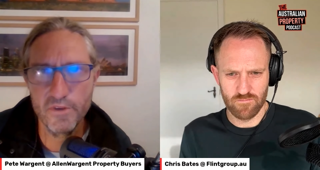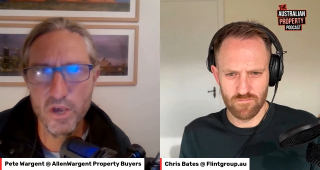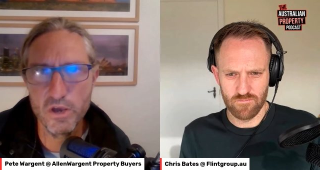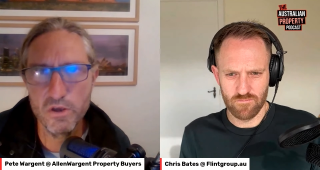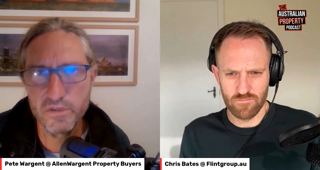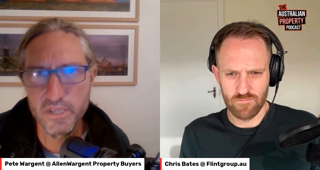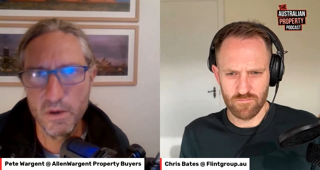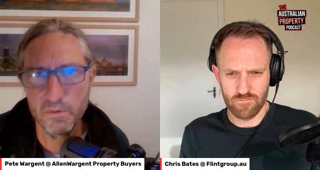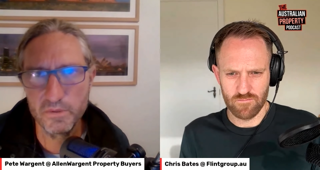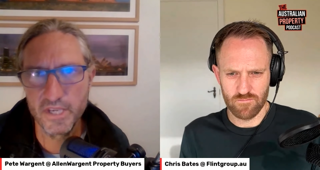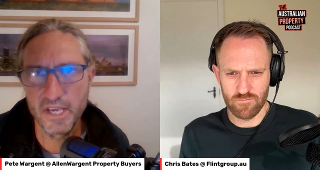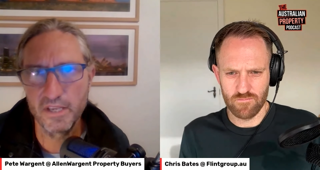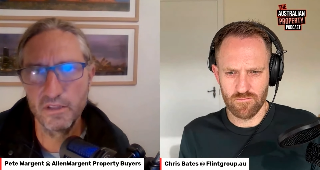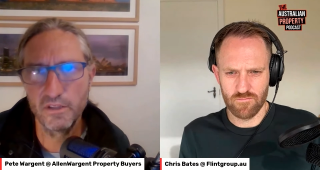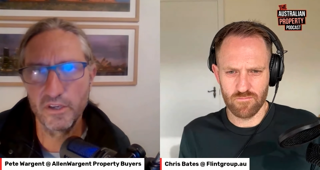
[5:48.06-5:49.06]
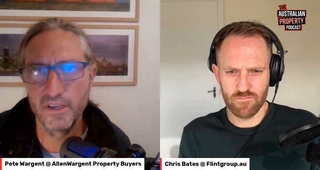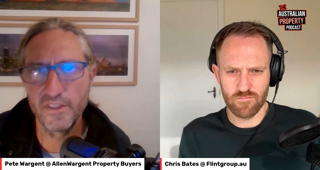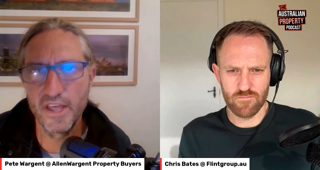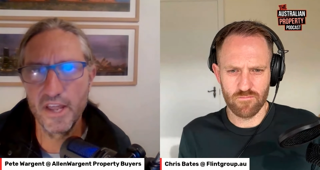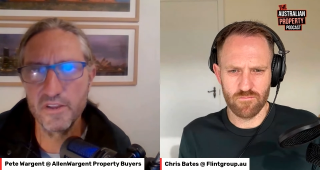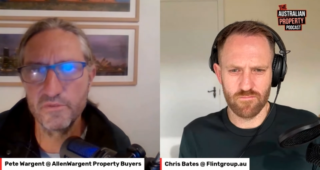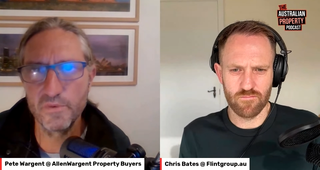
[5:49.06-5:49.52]
Speaker 1: view. So we'll take a look
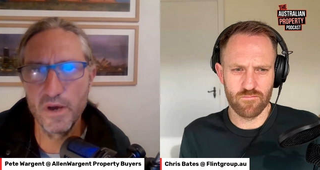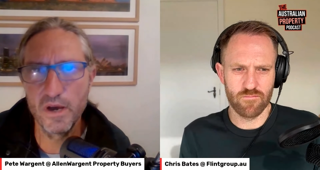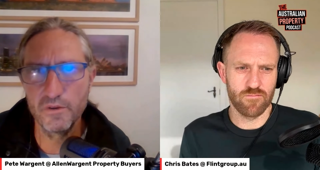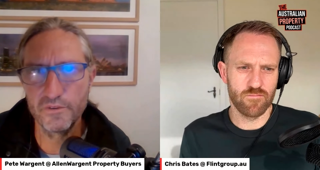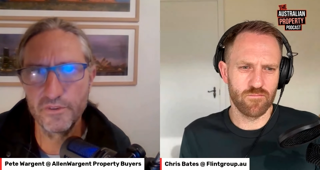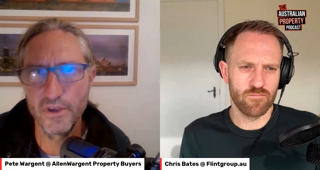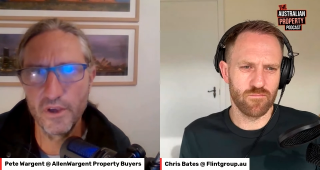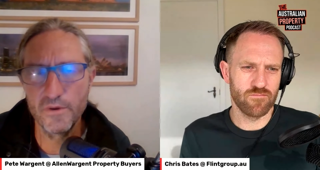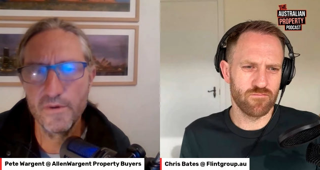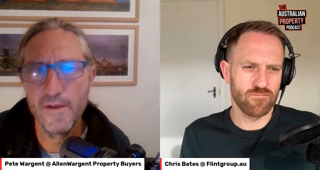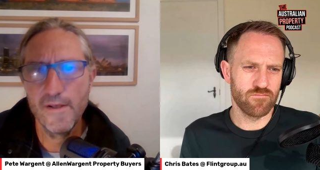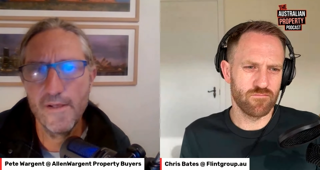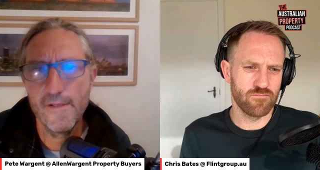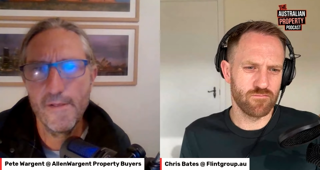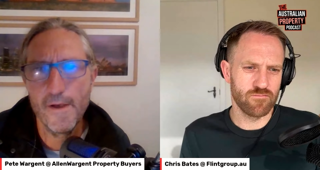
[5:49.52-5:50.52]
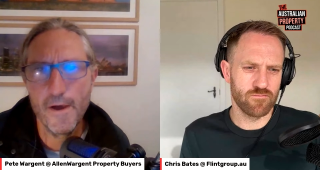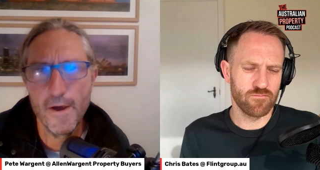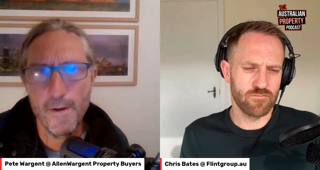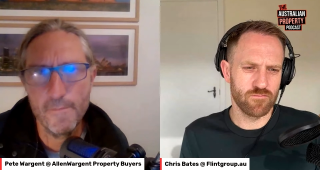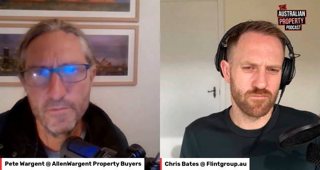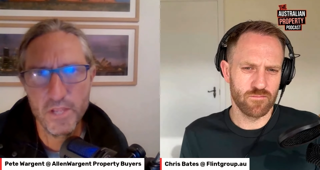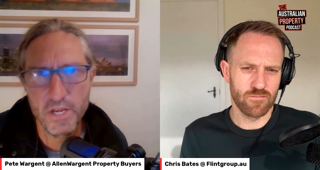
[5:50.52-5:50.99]
at that as well. So,
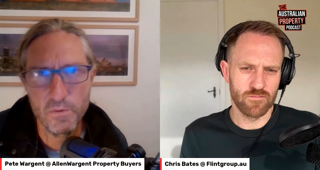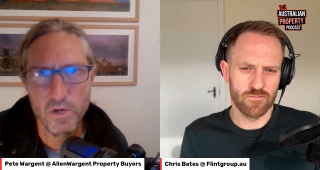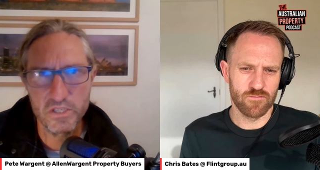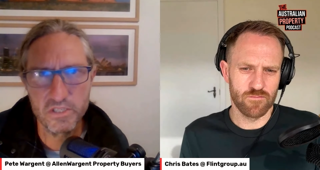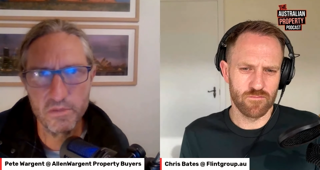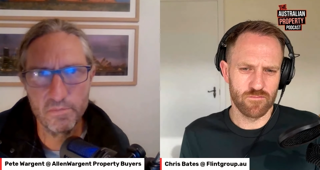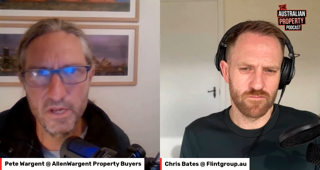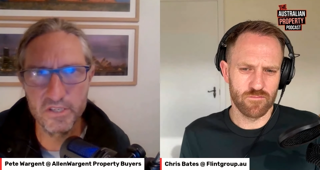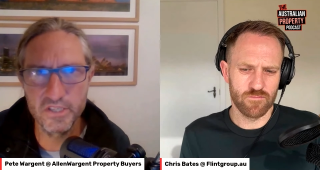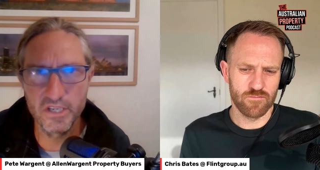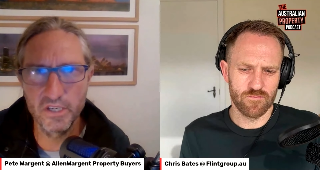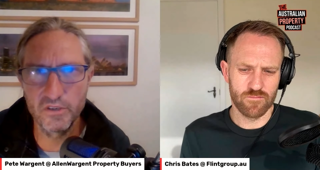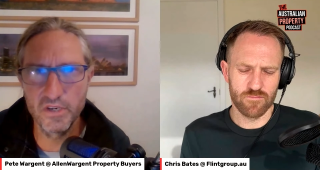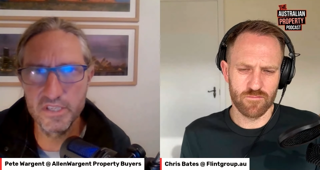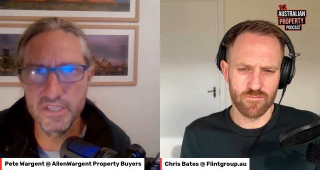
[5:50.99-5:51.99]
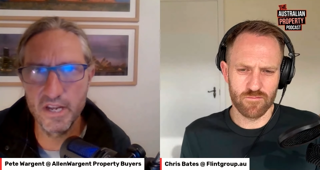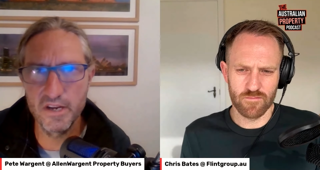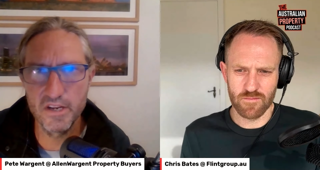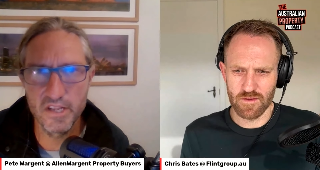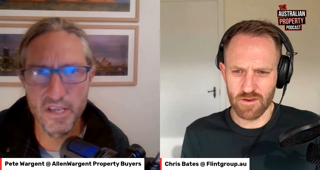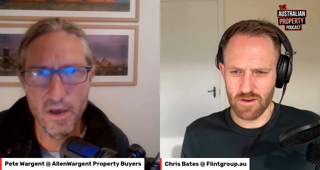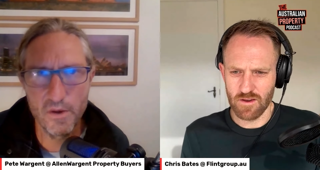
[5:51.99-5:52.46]
um, did you watch the budget, Chris?
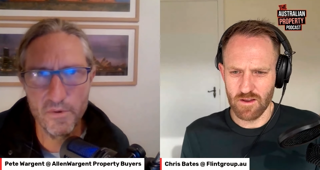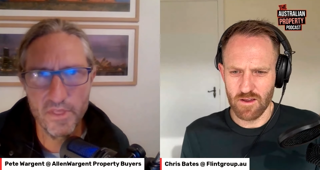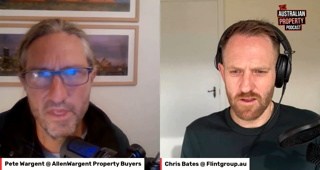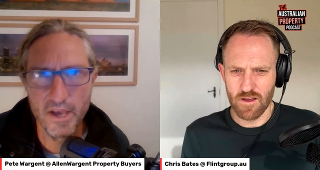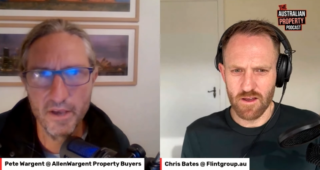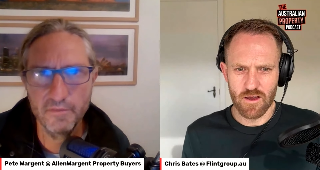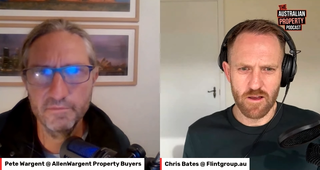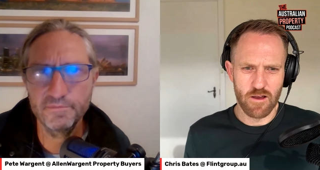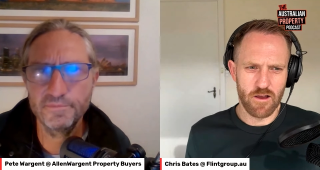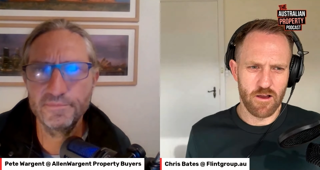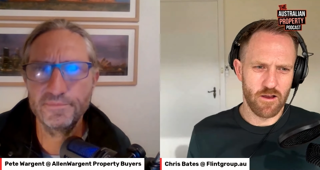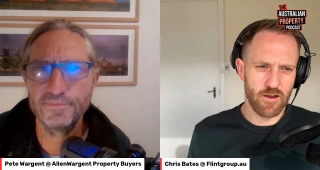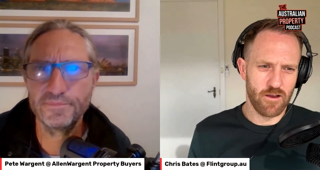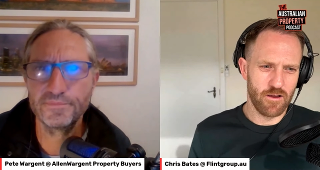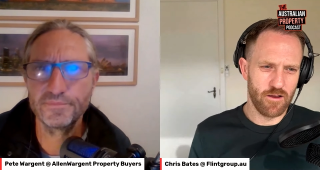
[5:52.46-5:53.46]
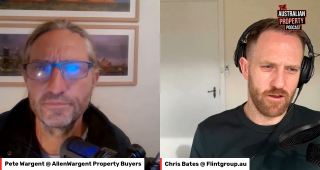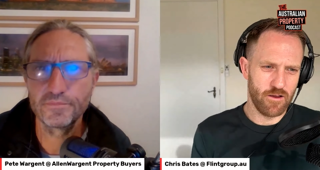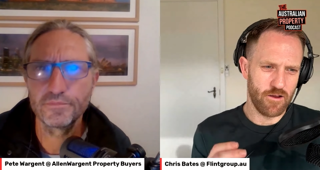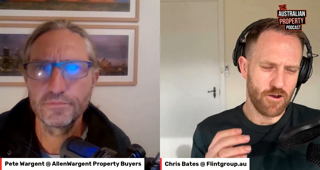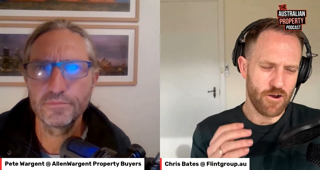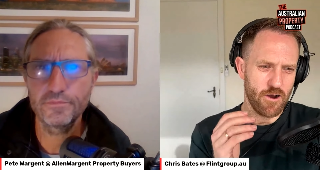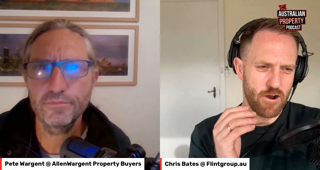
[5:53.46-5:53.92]
How did you go with that?
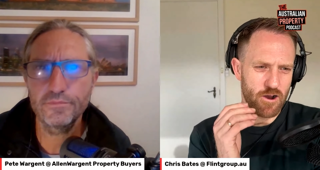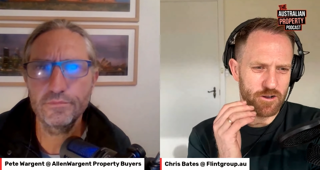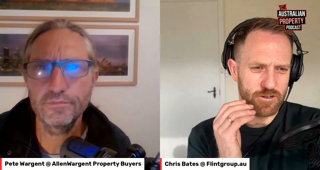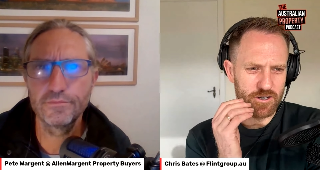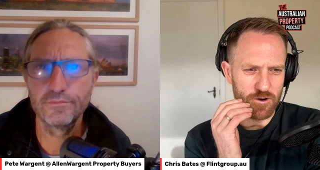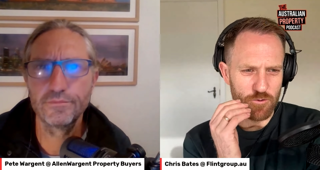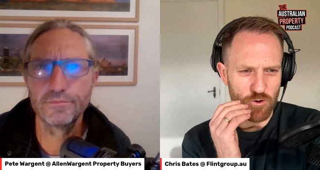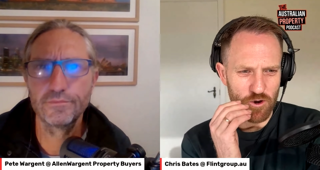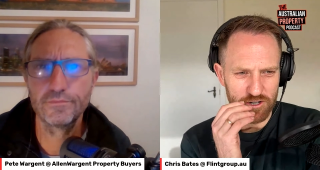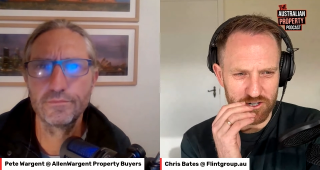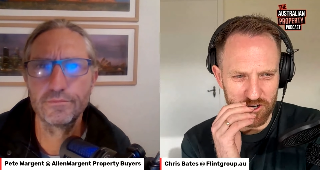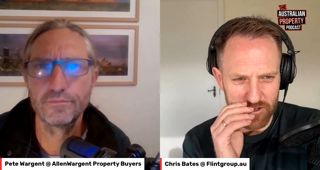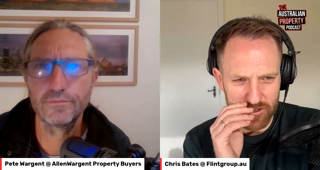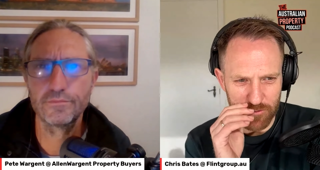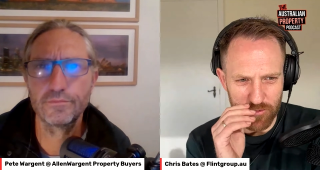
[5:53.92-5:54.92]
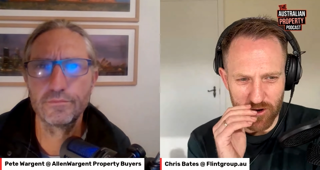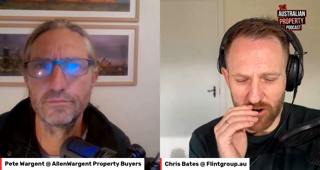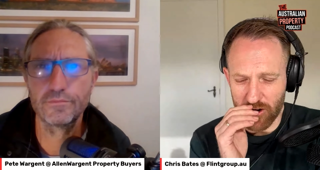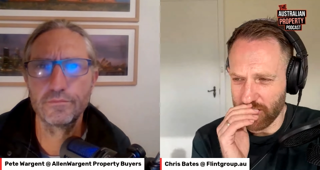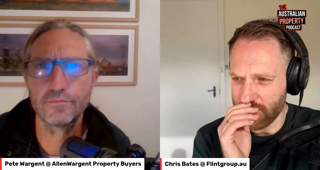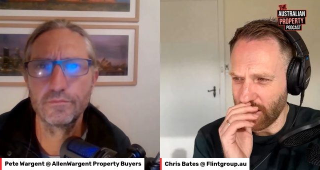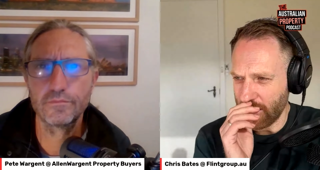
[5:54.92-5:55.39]
Speaker 2: Oh, I didn't watch it to be
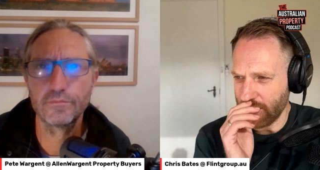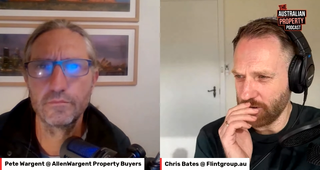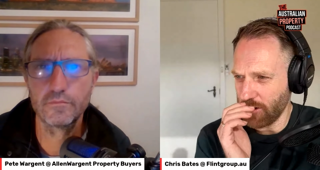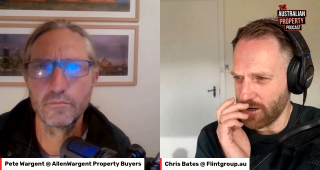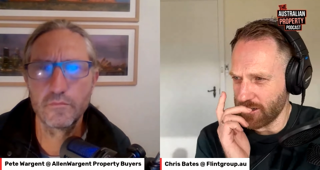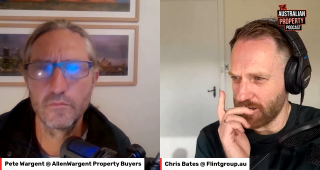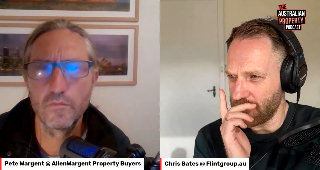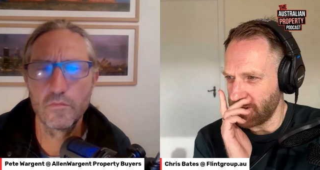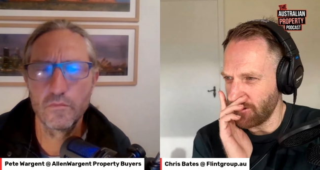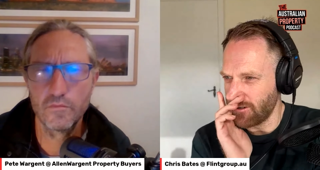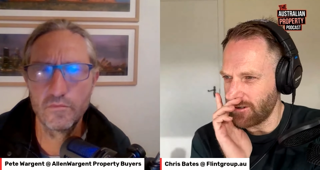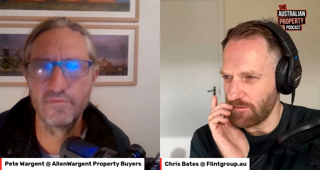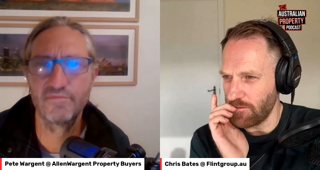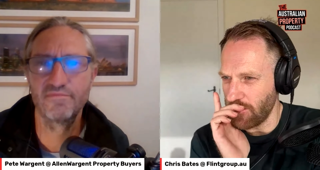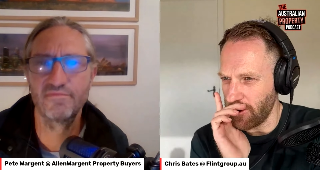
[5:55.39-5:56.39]
honest. I had to actually do some